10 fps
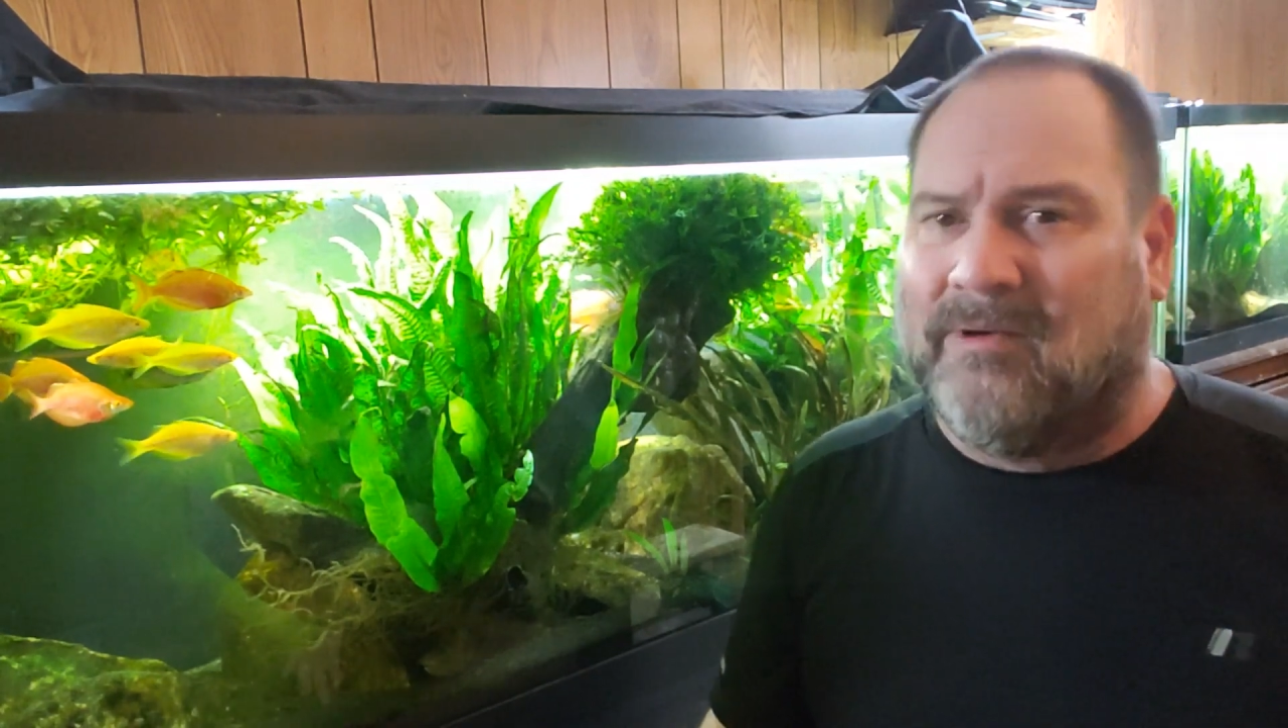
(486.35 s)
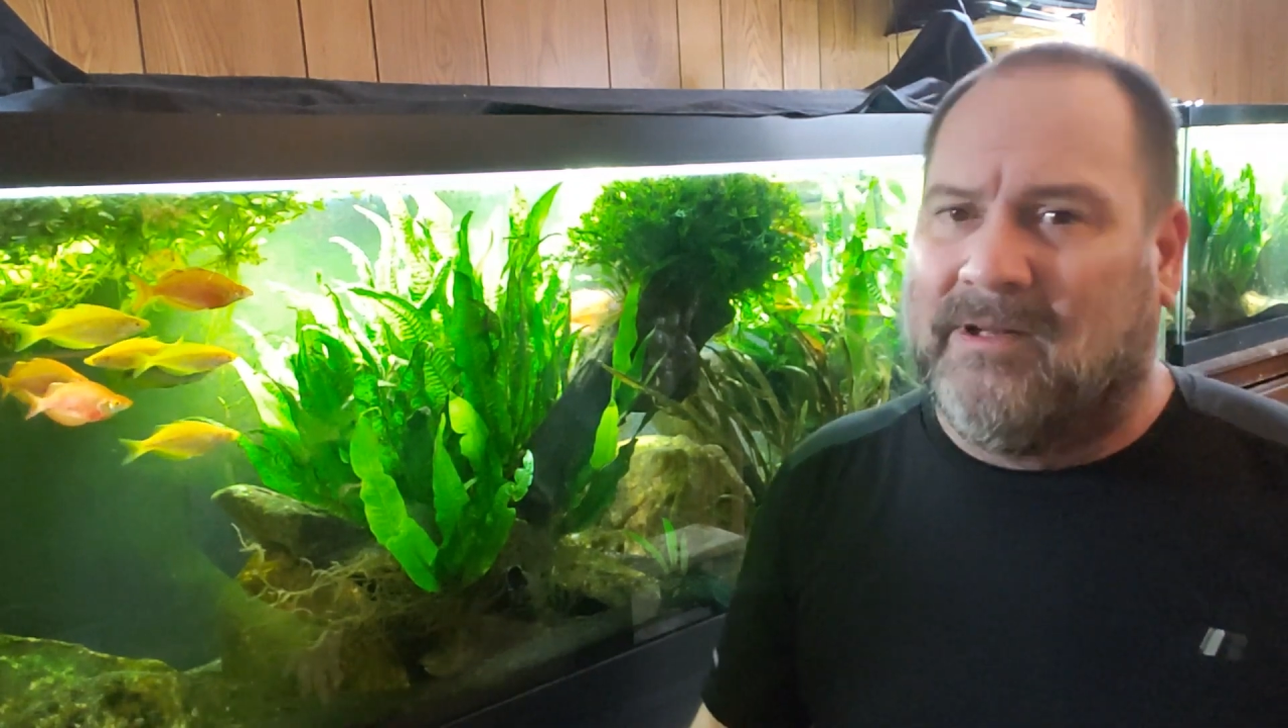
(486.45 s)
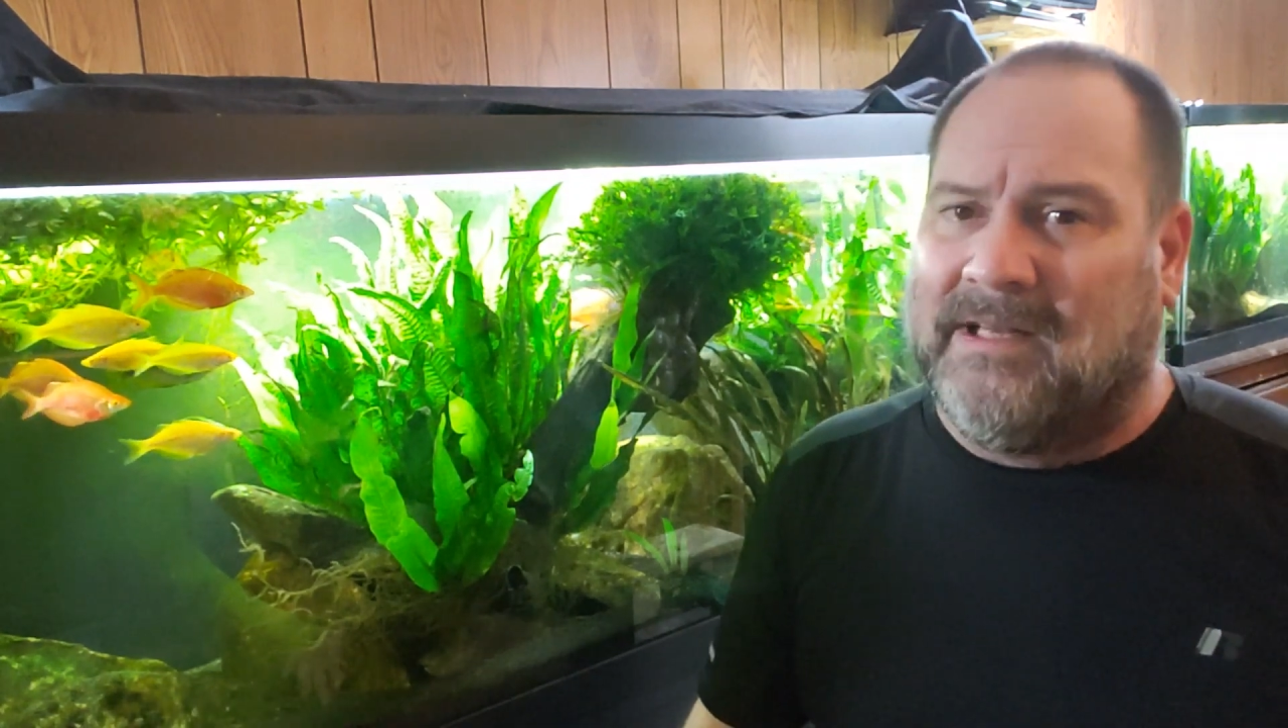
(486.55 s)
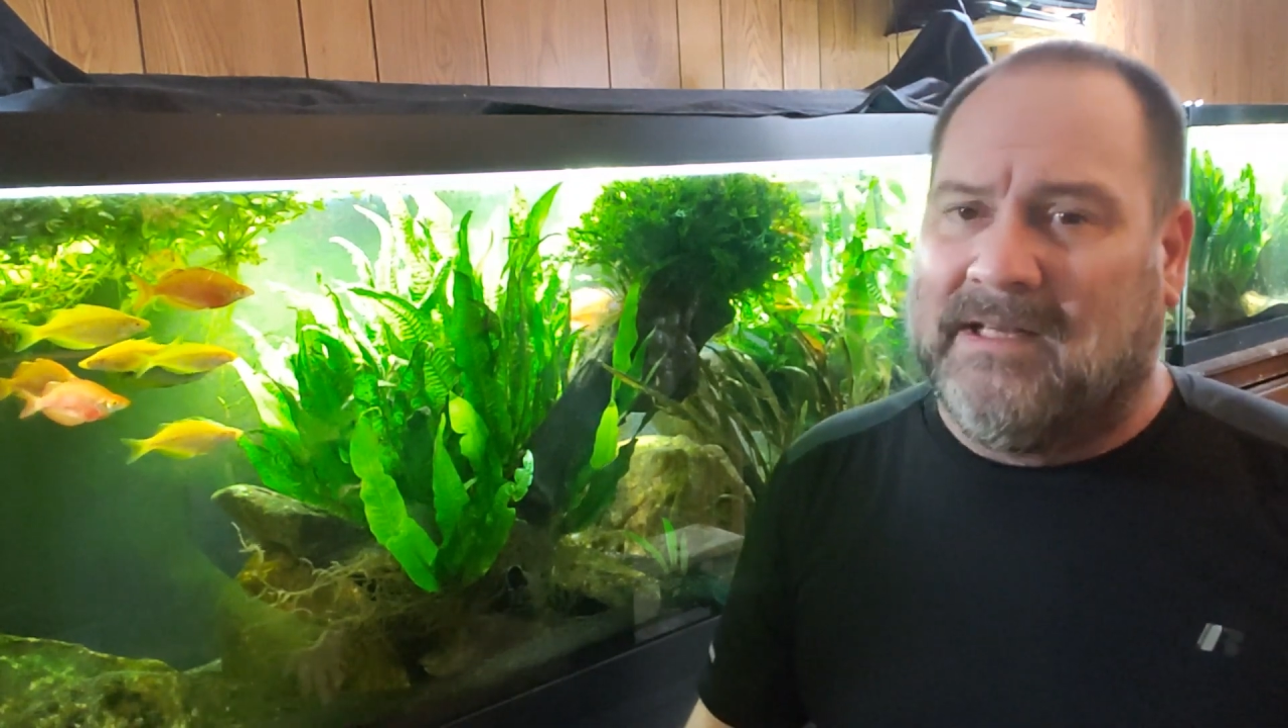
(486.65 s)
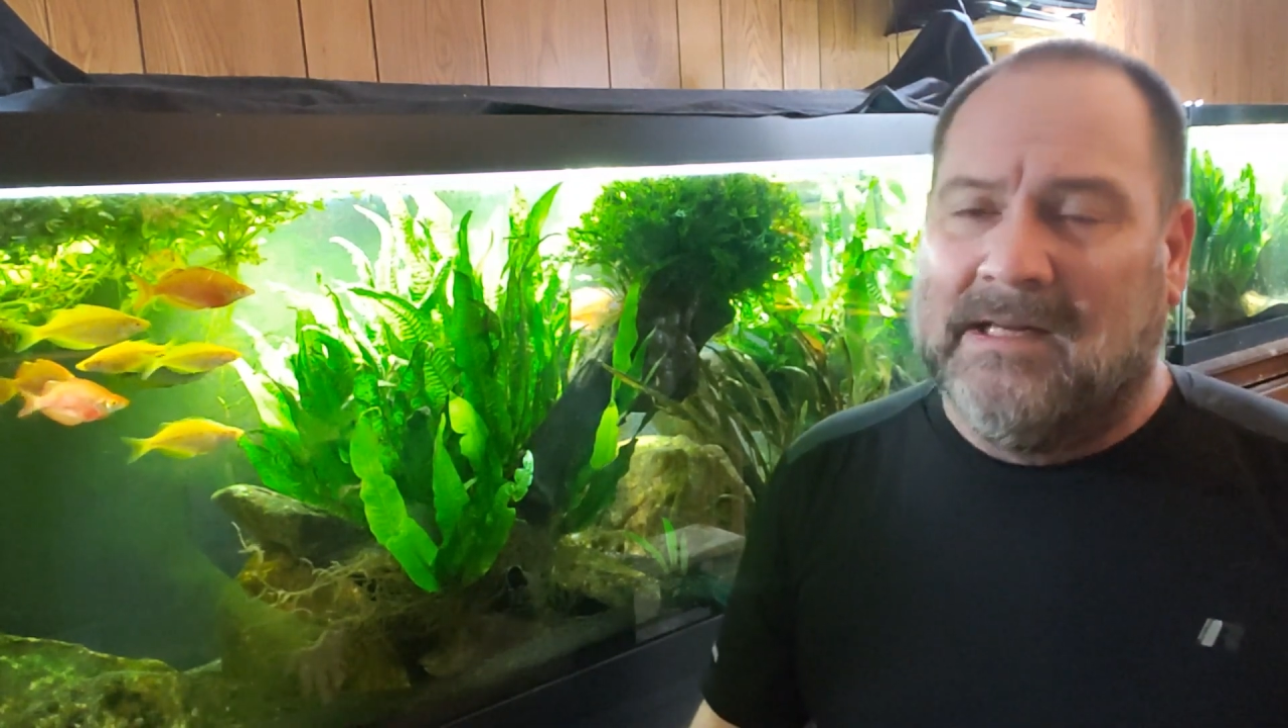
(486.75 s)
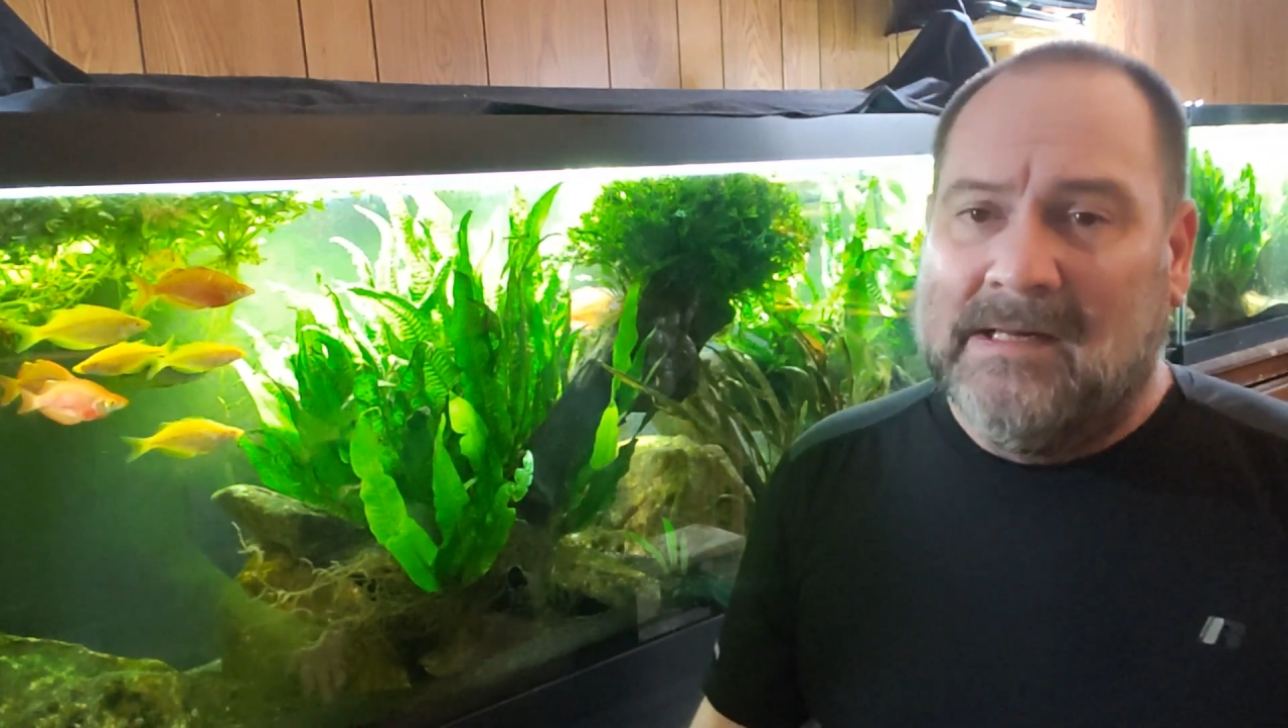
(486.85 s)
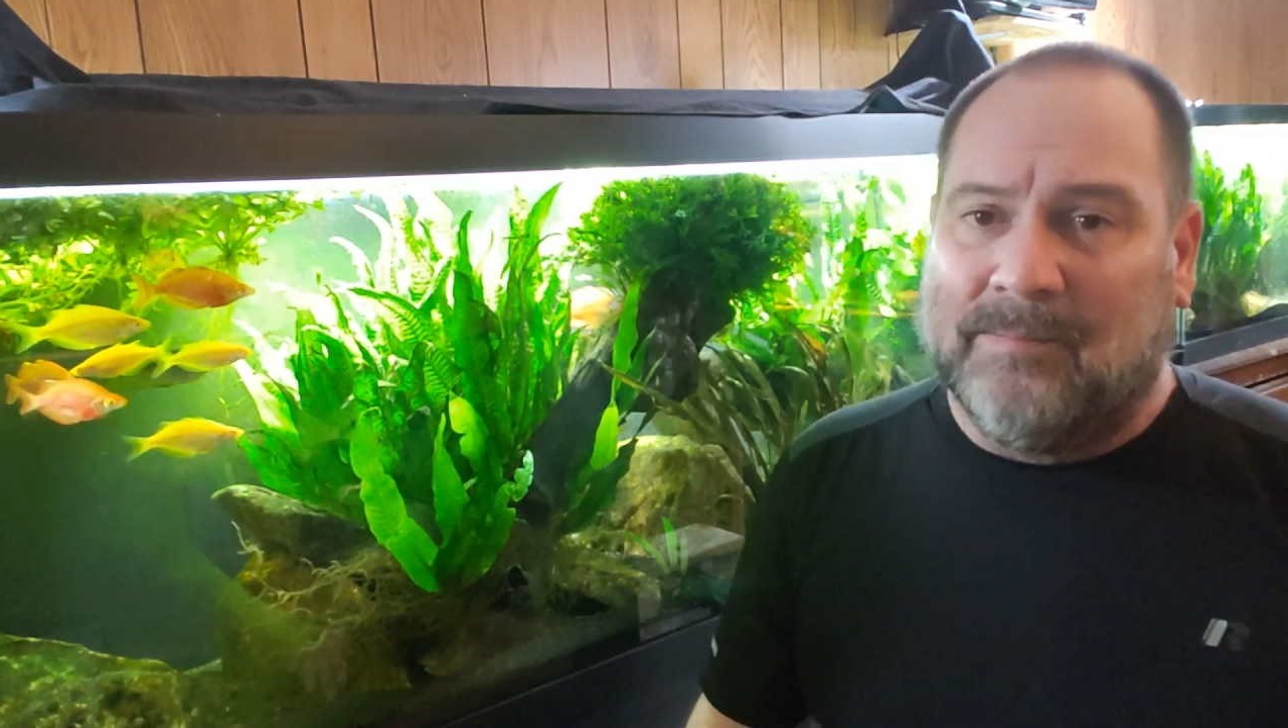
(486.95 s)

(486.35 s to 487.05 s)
really